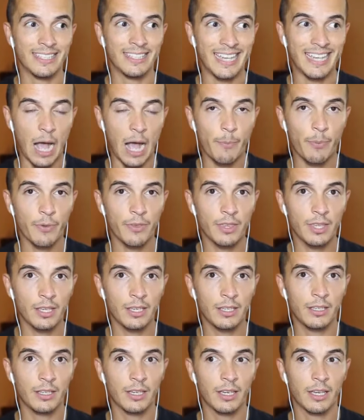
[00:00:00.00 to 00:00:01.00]
the
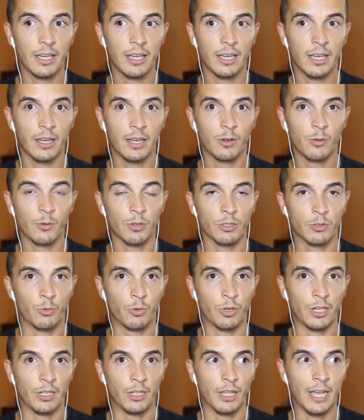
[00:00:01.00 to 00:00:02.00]
apathy was
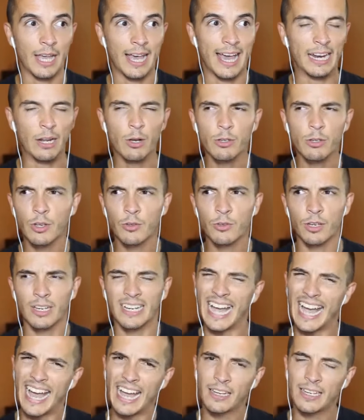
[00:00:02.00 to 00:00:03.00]
real. And also
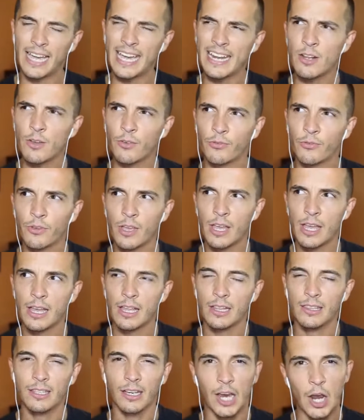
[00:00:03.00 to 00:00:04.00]

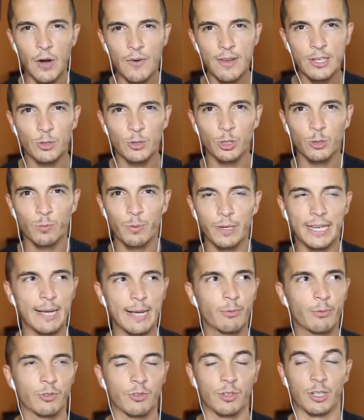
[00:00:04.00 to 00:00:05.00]
the courage to speak
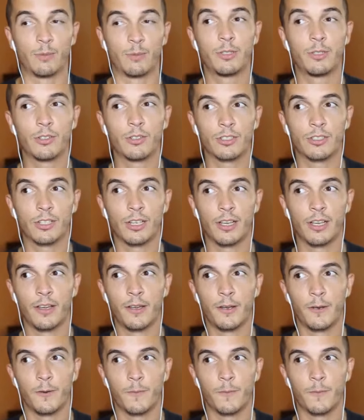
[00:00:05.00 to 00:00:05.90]
up was real because